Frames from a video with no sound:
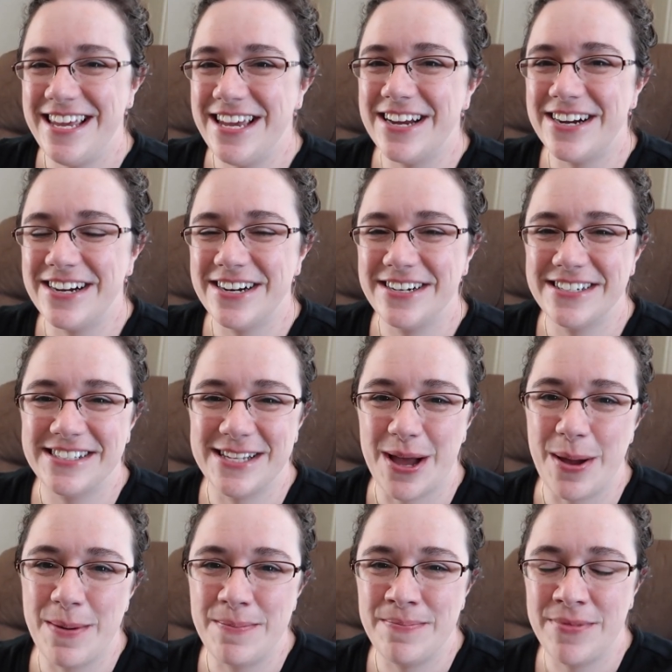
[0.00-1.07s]
here,
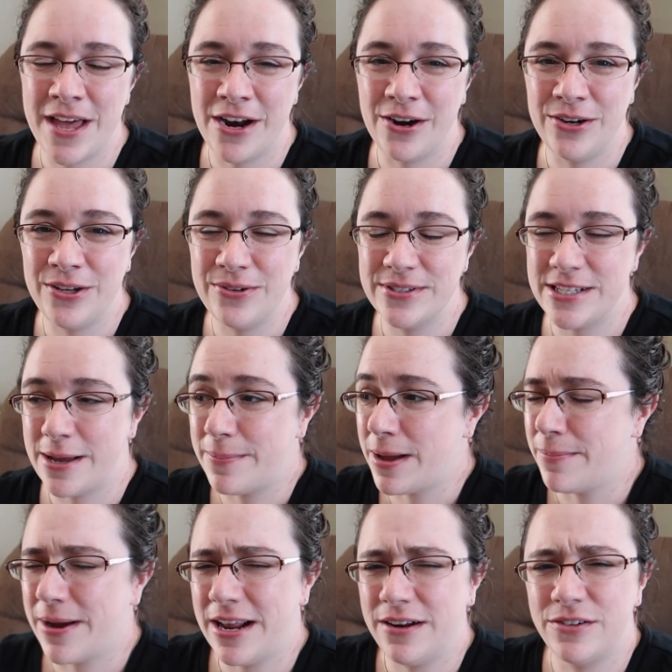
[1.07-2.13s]
some that are new, some
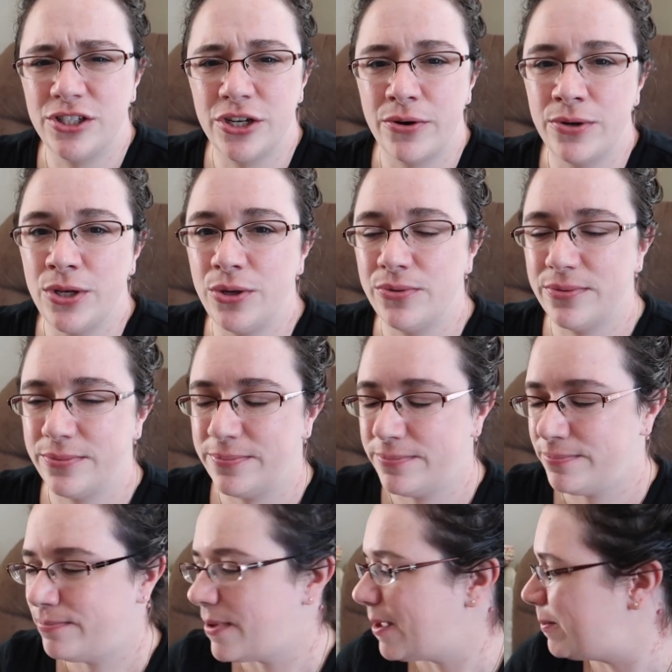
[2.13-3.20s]
I might have shown you,
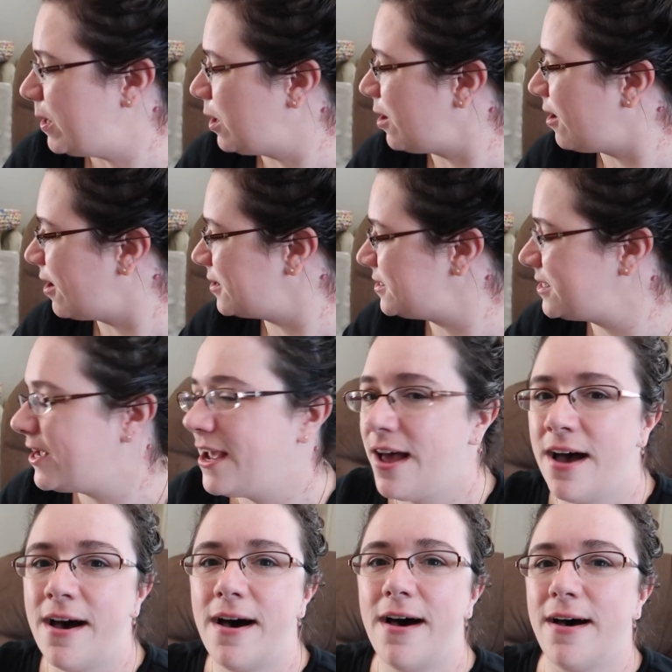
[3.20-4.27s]
maybe not,
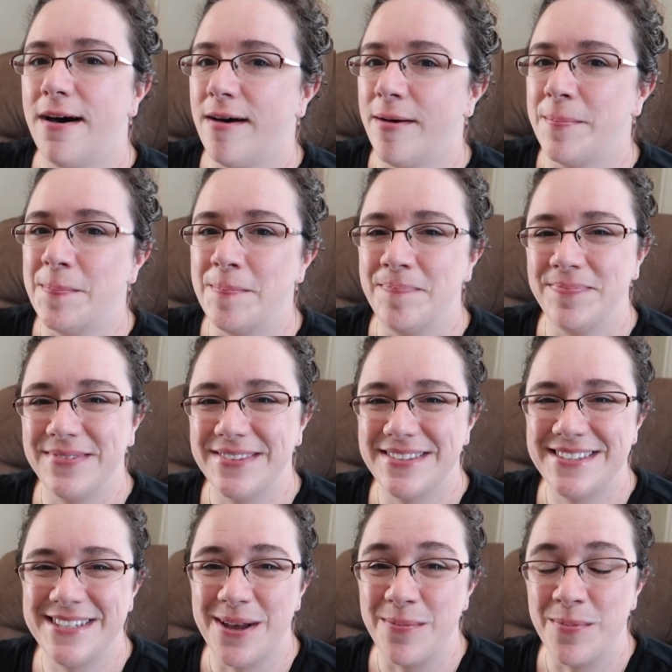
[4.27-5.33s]
um,
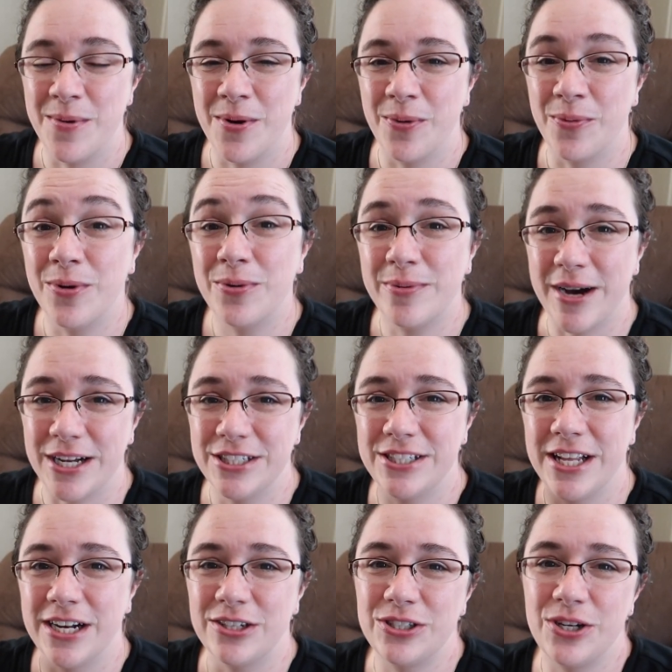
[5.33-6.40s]
some wool wash
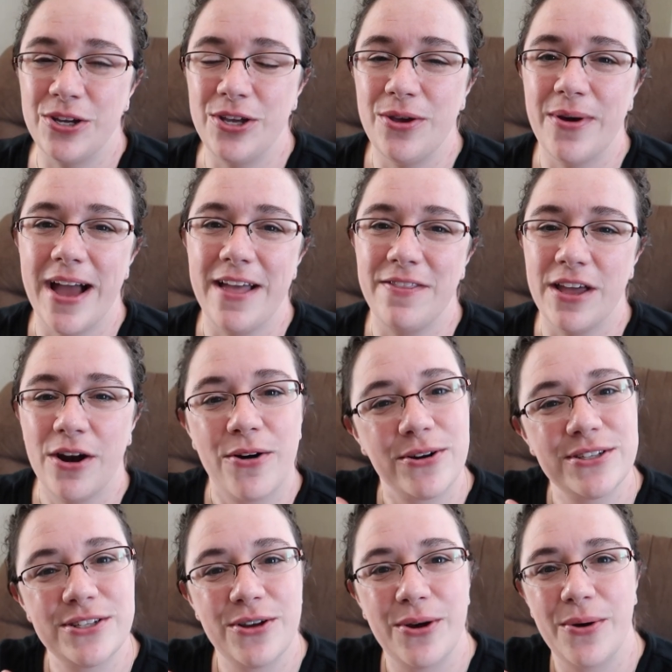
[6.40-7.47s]
that I'll show you, and then
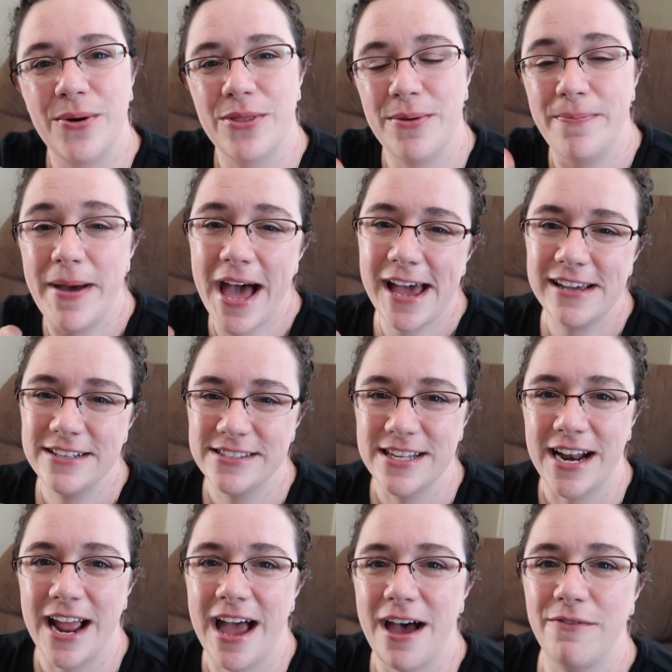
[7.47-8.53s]
also the bags
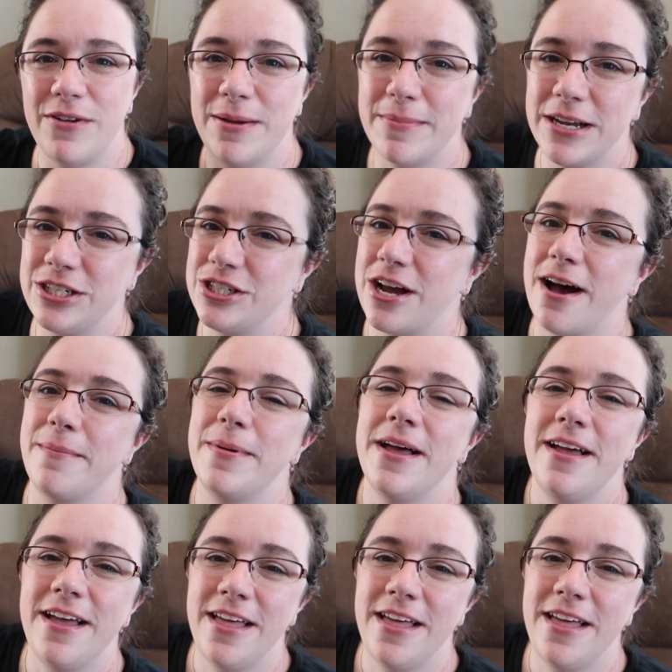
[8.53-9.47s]
that I have in my shop.